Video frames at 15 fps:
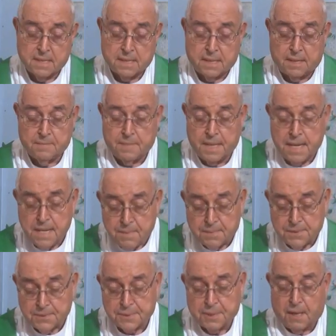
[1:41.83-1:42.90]
come
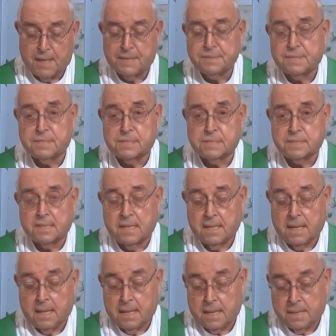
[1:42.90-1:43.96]
evil thoughts,
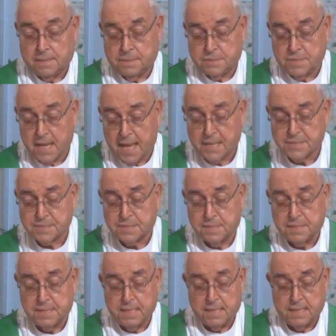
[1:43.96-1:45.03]

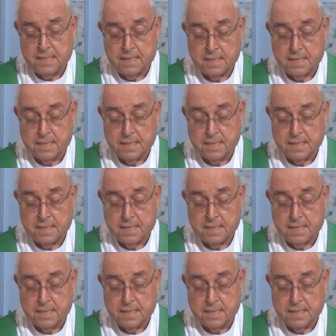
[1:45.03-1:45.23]
unchastity,